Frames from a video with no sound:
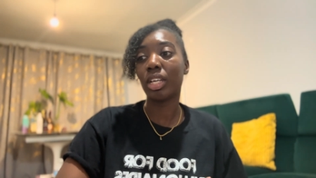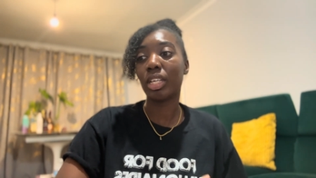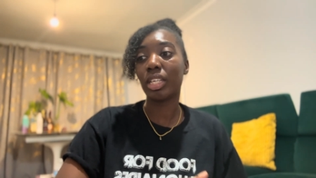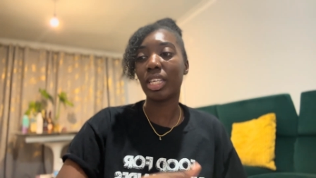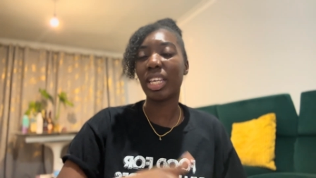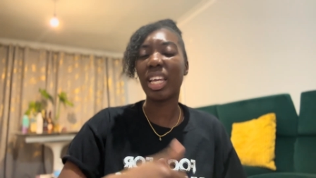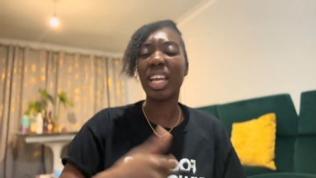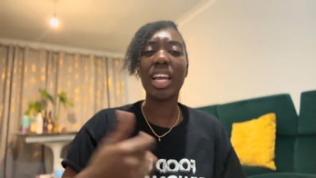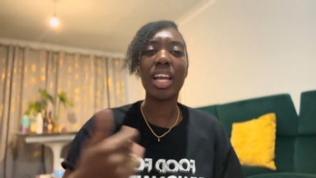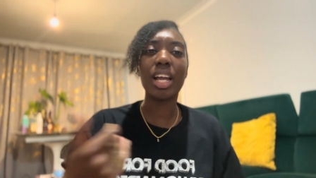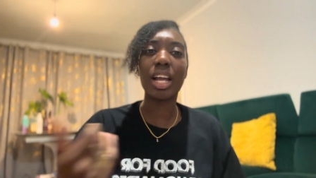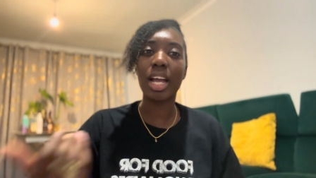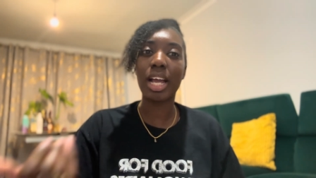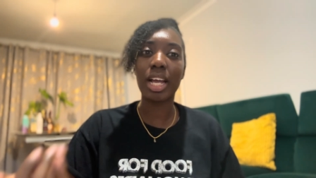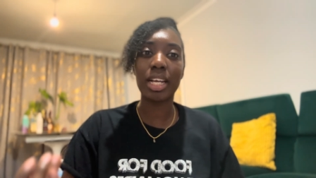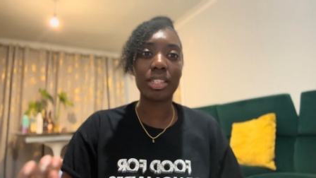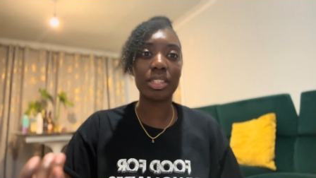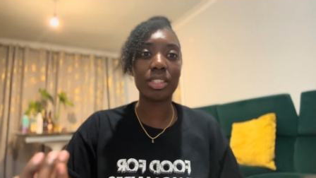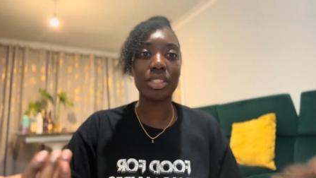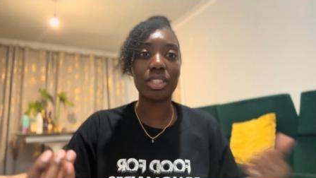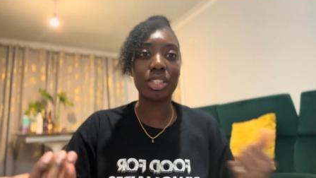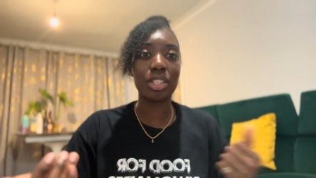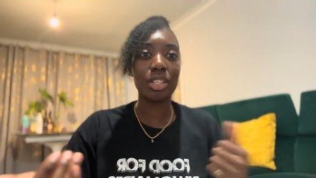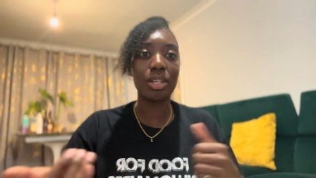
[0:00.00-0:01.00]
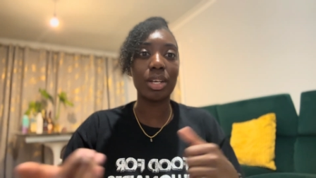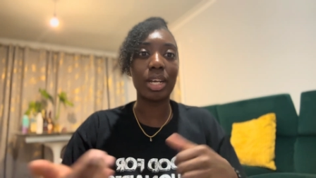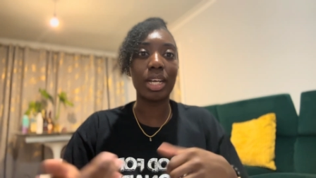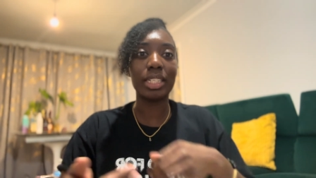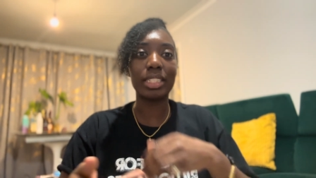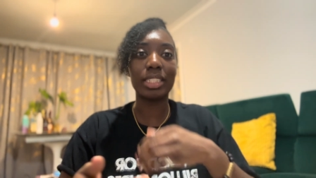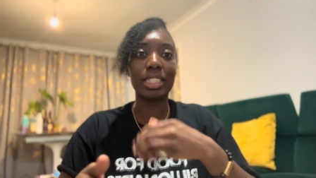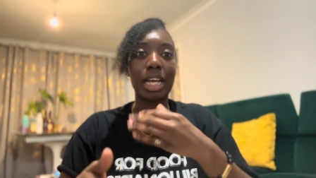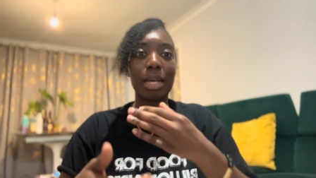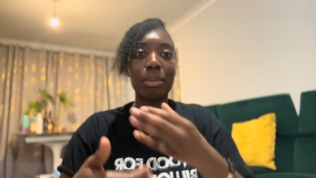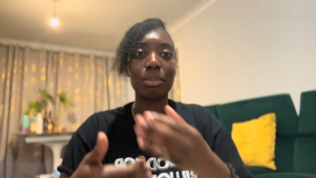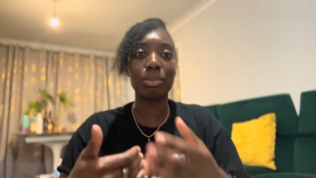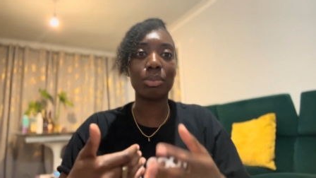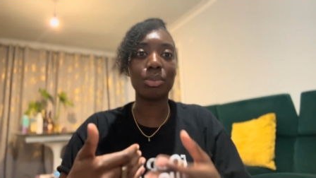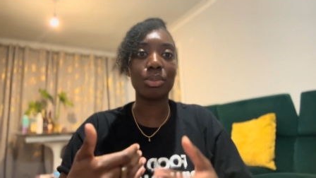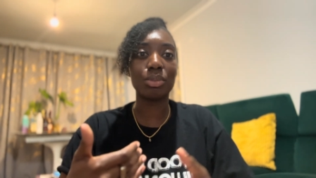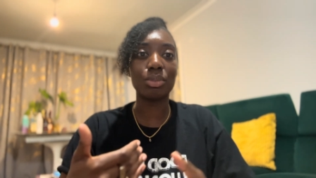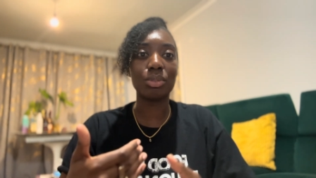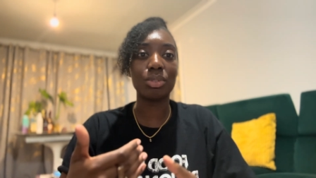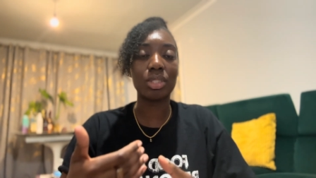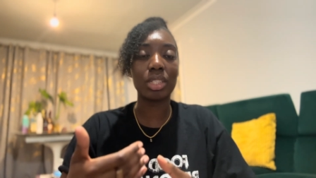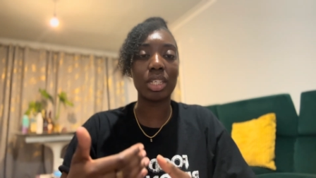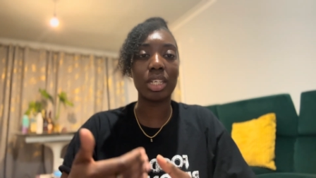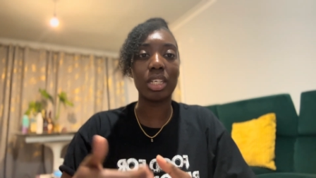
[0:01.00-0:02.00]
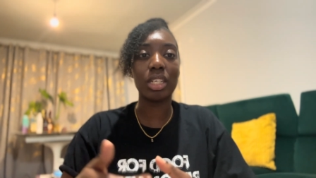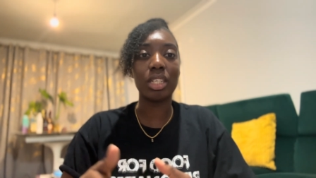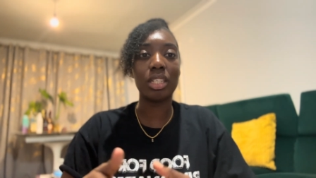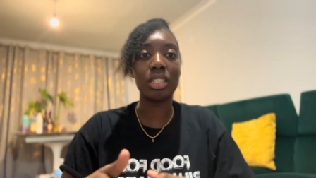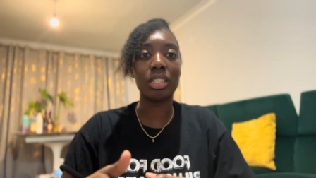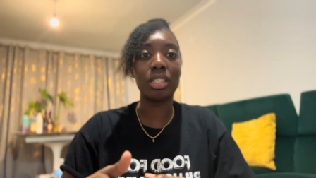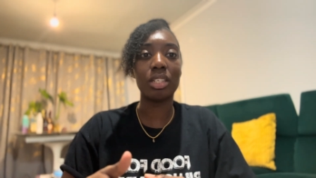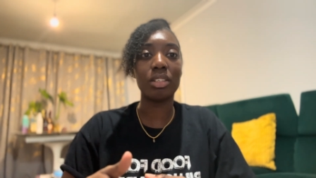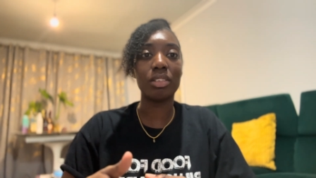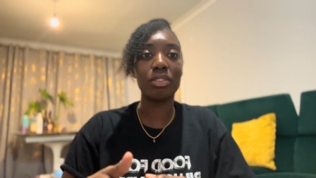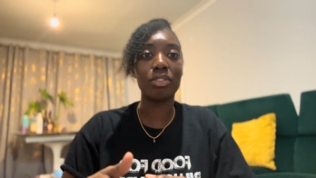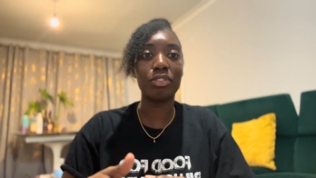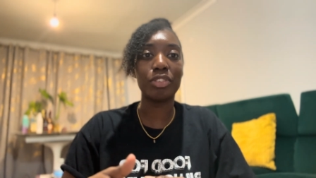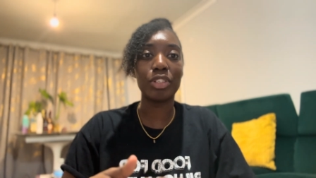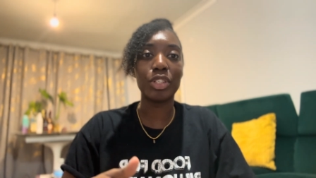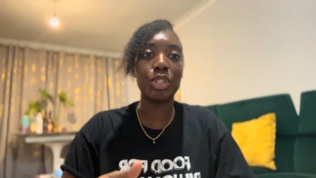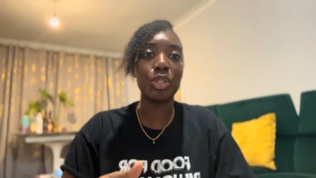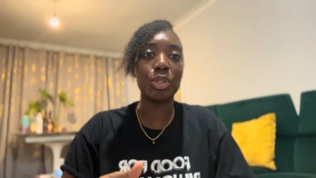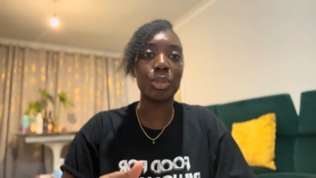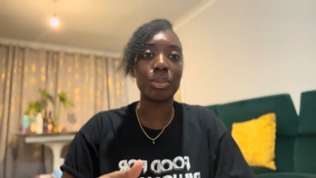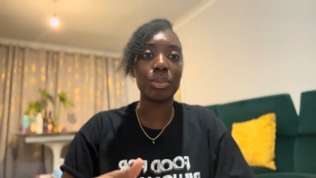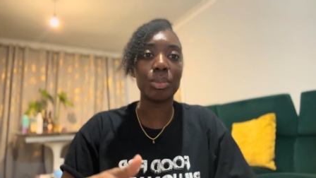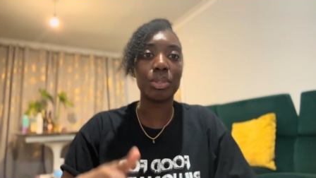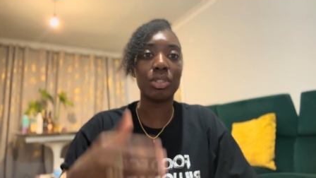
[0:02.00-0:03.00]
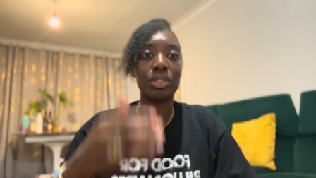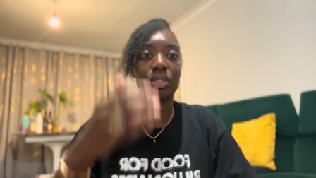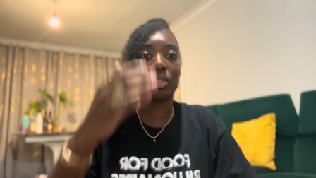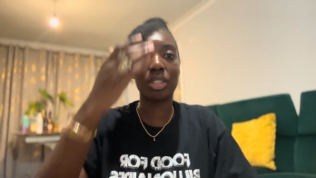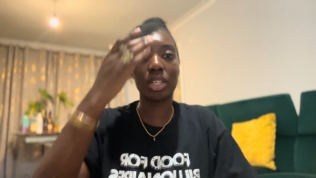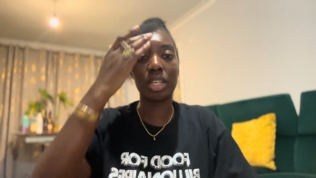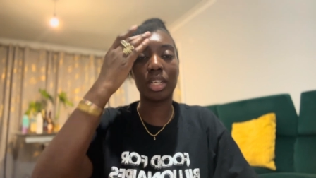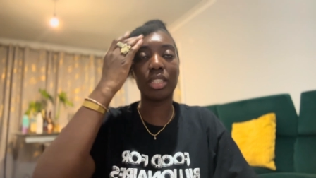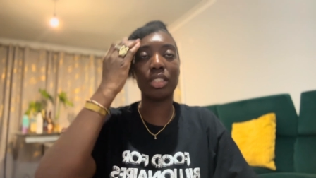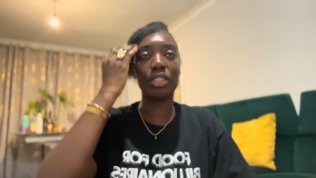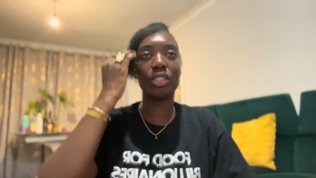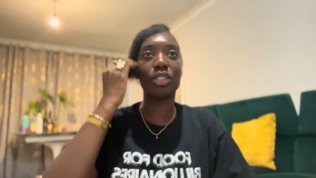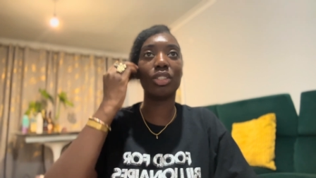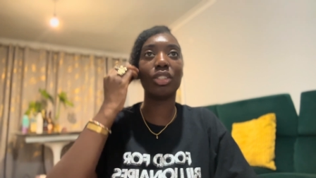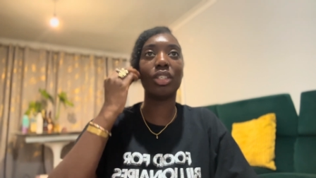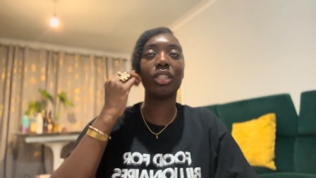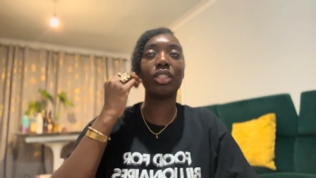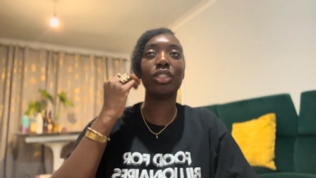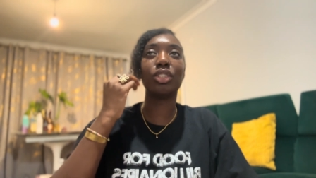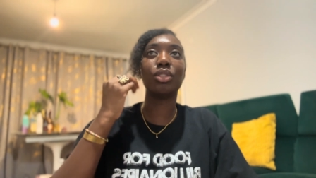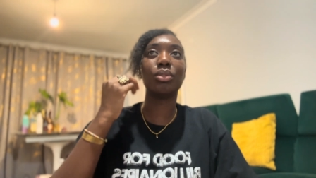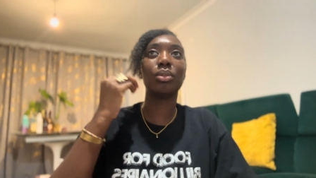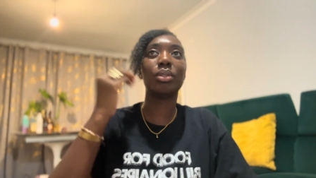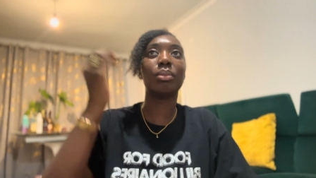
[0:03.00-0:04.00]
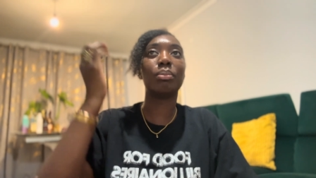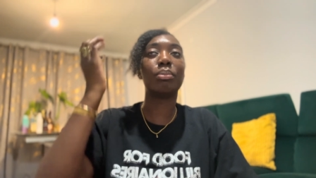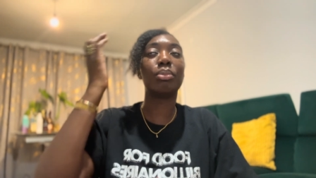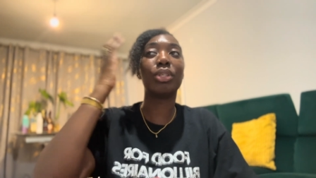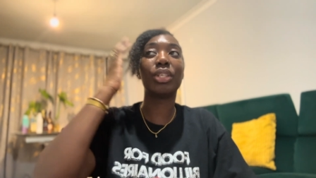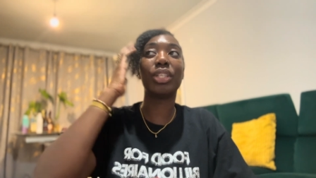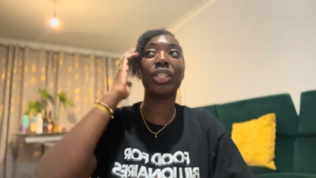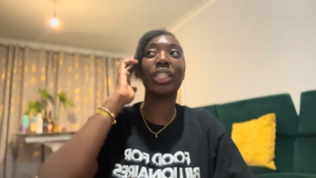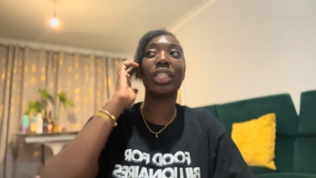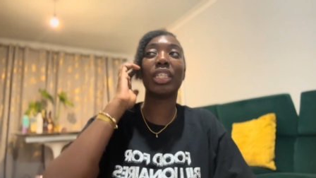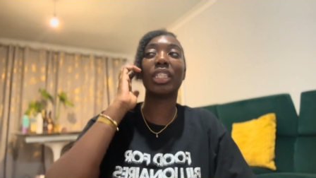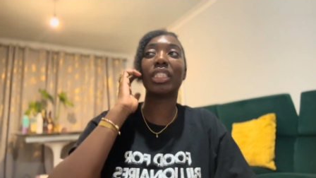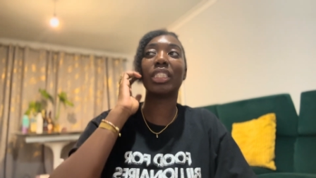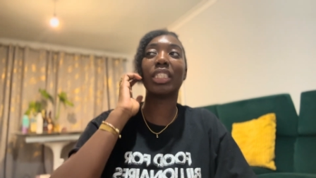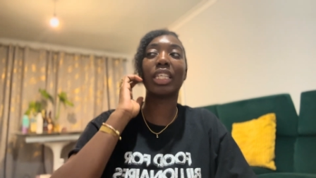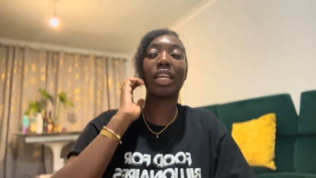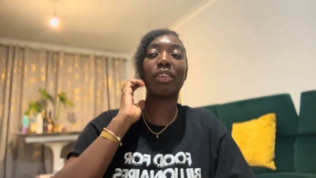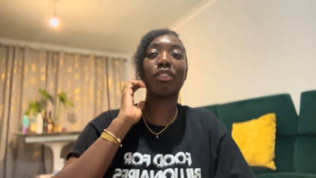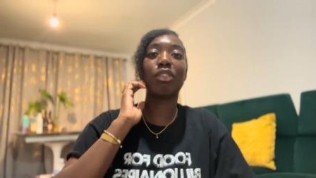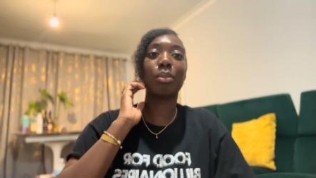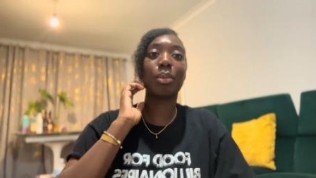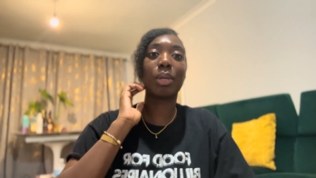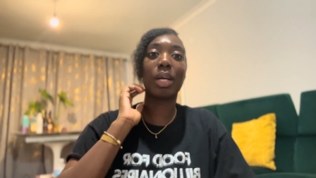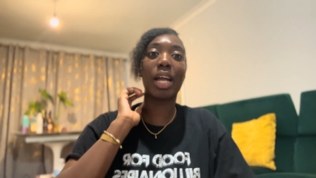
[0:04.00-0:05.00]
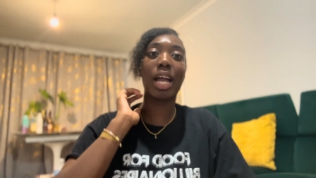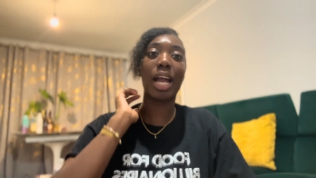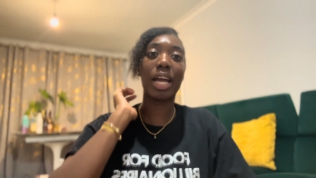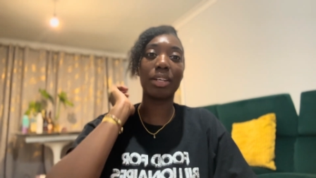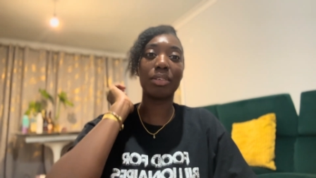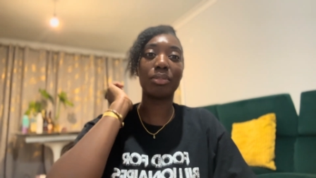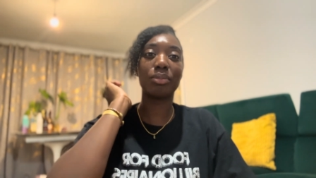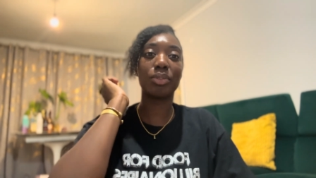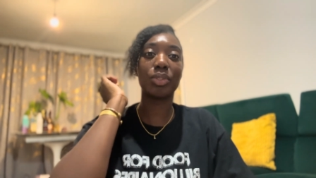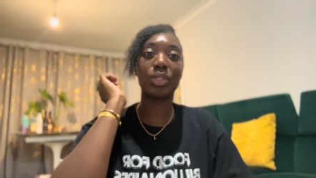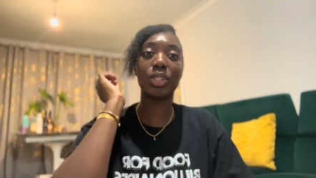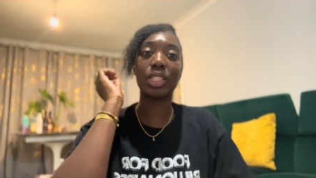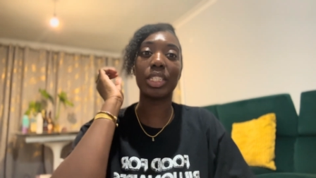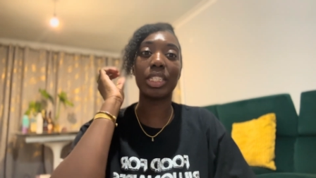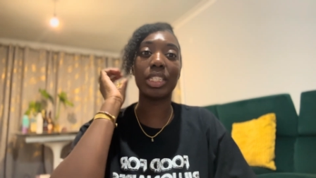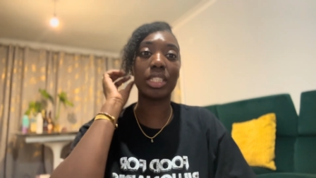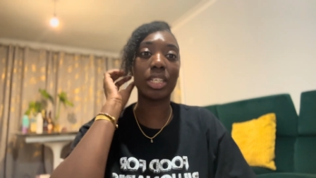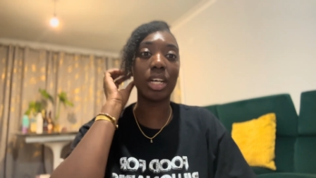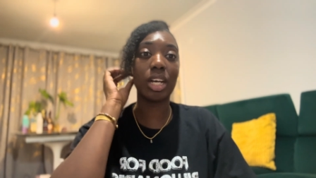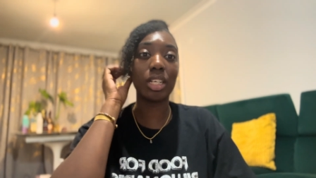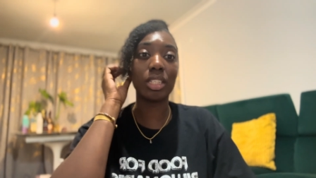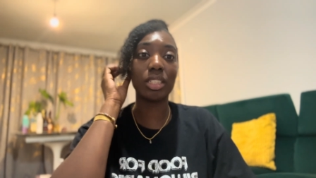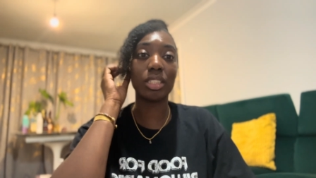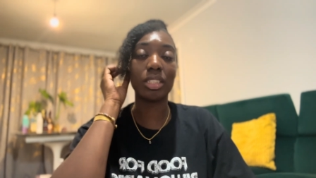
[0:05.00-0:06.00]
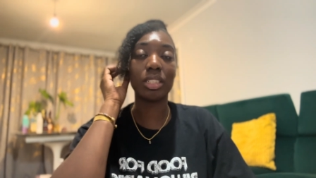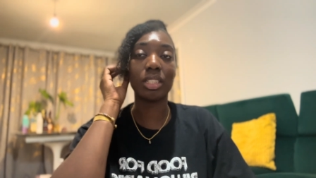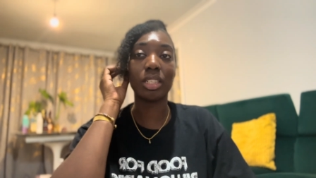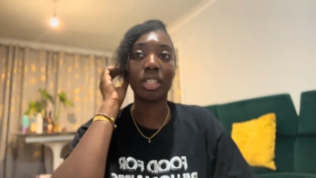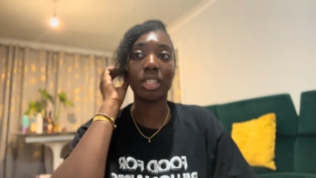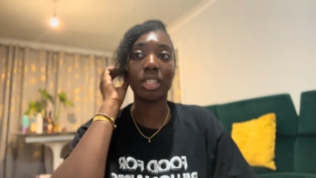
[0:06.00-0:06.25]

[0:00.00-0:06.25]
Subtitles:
yeah, I had, I dabbled in film and doing, putting things together, but I hadn't really done